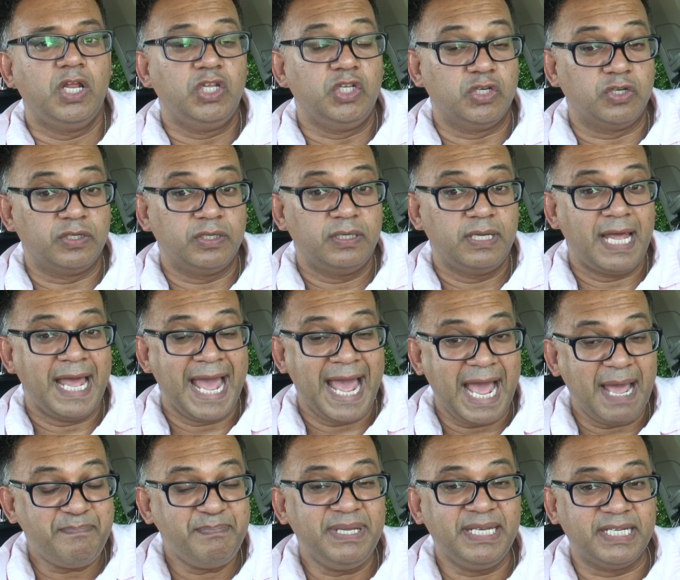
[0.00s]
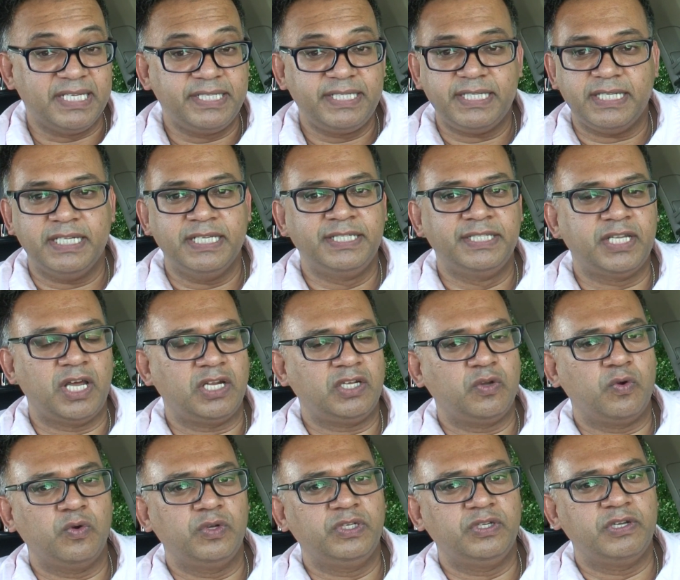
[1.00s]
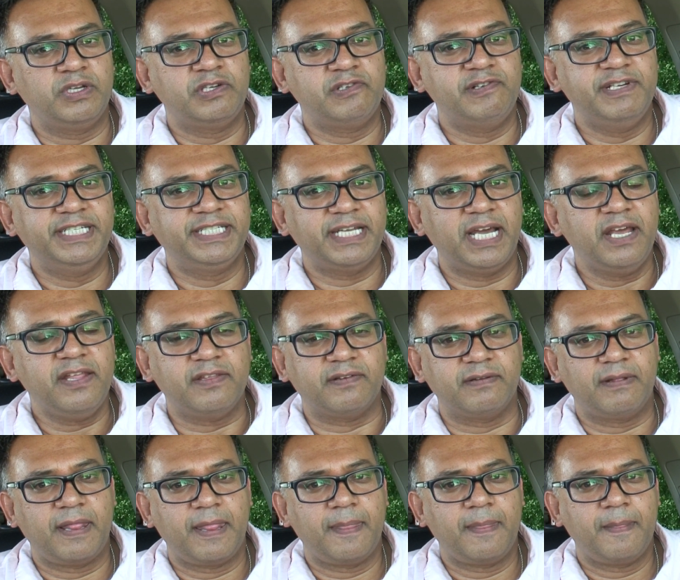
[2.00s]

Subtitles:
Your happiness is not going to increase either.